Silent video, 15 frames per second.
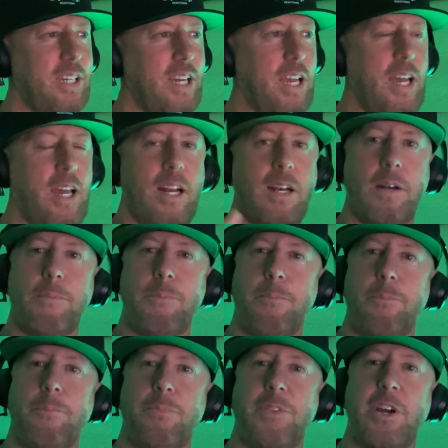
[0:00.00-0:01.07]
And
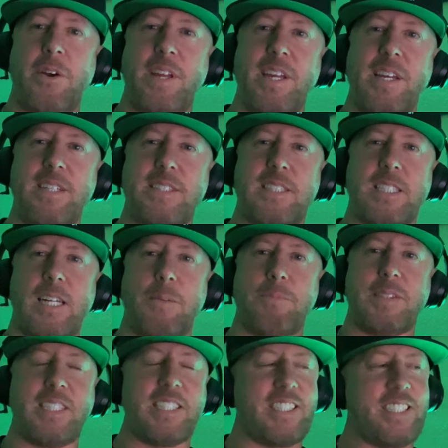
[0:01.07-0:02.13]
there is
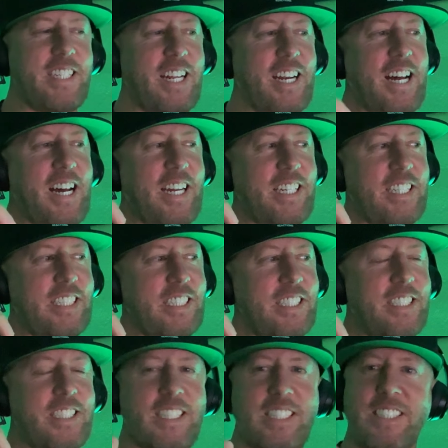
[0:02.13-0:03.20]
something that I
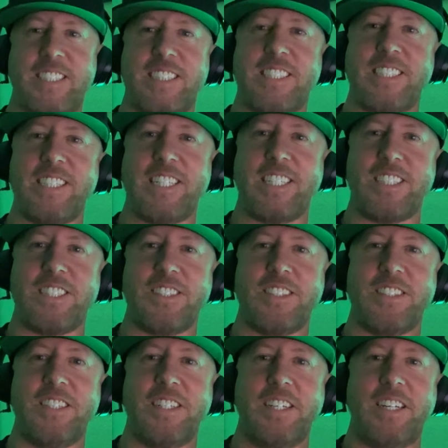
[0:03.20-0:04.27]
did see,
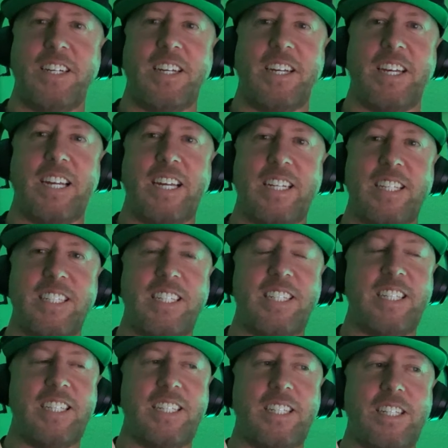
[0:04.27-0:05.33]
and
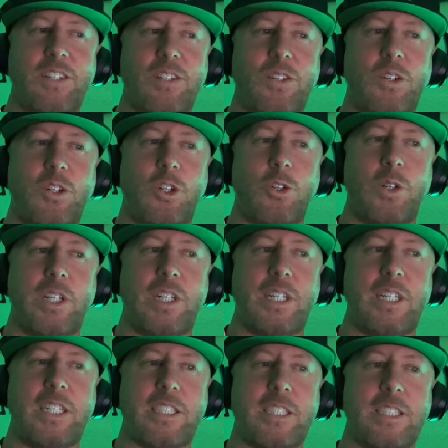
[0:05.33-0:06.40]
he
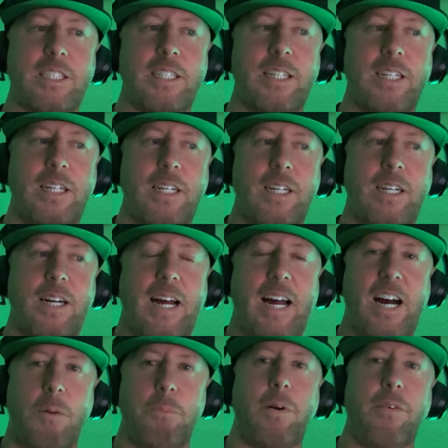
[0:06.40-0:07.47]
was
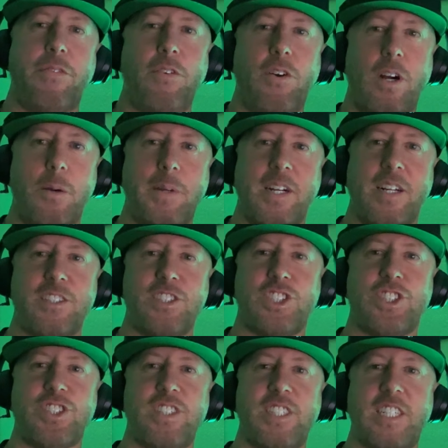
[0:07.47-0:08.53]
outperforming on the
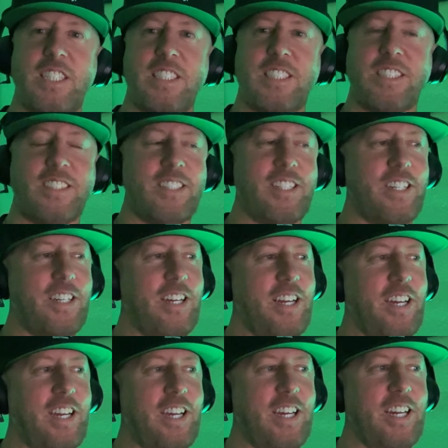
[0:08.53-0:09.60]
streets,
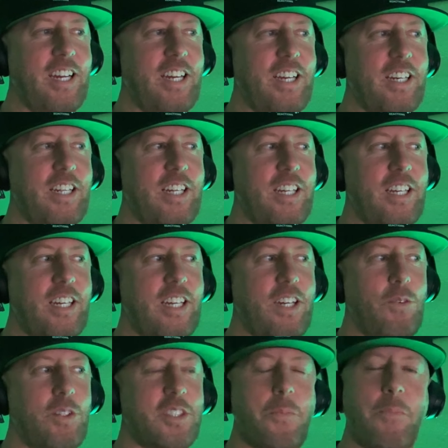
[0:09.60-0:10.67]
and it
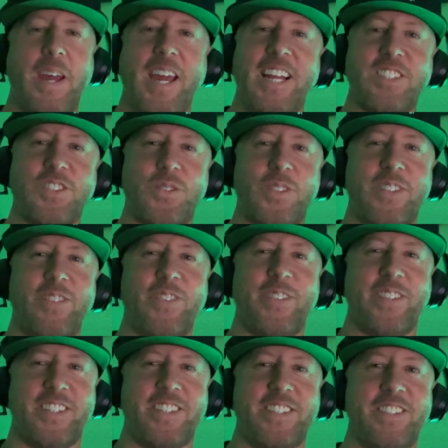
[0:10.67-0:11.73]
was a man's wor
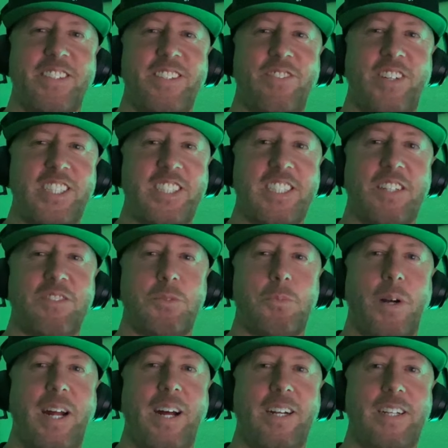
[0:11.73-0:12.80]
world by James
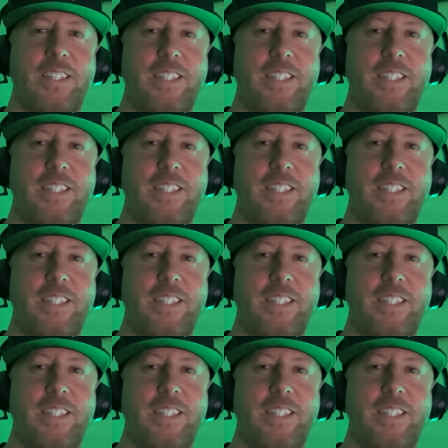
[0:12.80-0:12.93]
Brown.